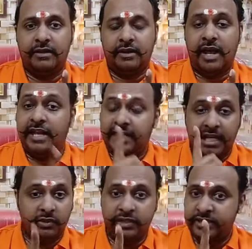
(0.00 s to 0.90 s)
I'll tell
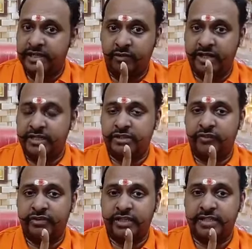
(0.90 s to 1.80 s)
you the disadvantages
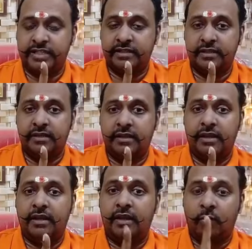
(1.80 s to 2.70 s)
of this.
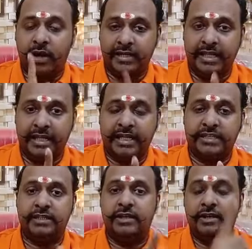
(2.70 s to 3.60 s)
One thing
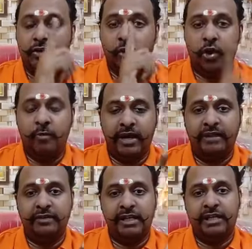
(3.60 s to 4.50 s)
is, nobody
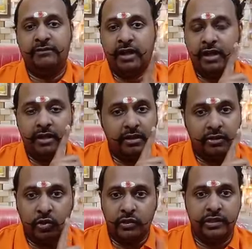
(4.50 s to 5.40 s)
will give a
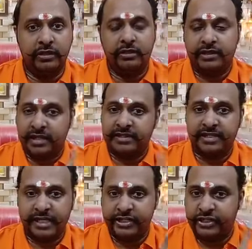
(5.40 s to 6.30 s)
good
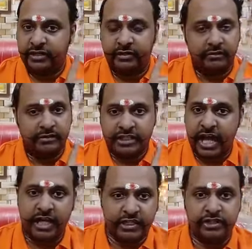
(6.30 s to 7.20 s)
consultation
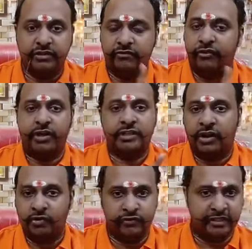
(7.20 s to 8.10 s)
charge for the
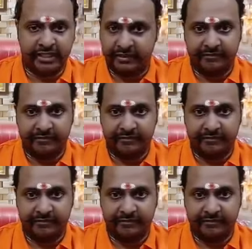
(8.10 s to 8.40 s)
house visit.